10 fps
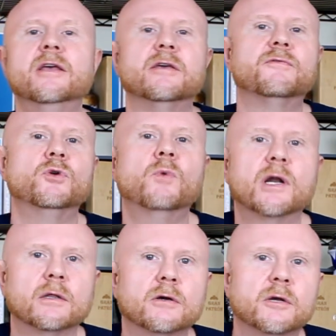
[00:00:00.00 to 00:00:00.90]
if you
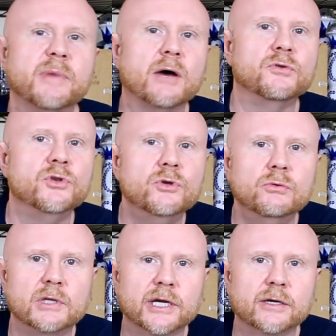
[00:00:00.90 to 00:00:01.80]
want to learn about new
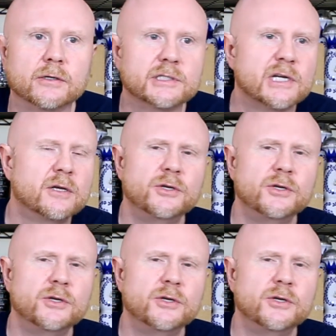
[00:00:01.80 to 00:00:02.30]
liquors,